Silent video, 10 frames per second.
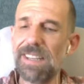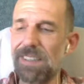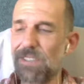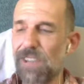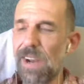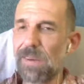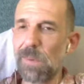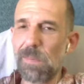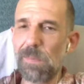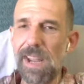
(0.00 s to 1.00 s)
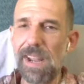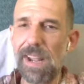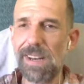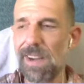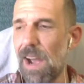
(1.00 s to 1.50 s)
shared with me
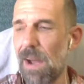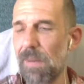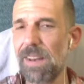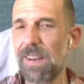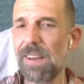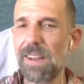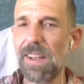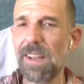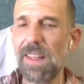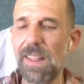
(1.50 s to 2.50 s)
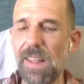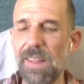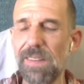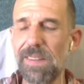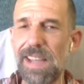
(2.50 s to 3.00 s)
in a comment
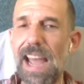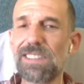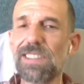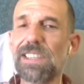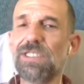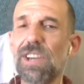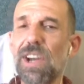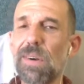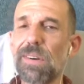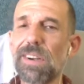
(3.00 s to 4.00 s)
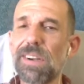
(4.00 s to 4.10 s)
catching a joke.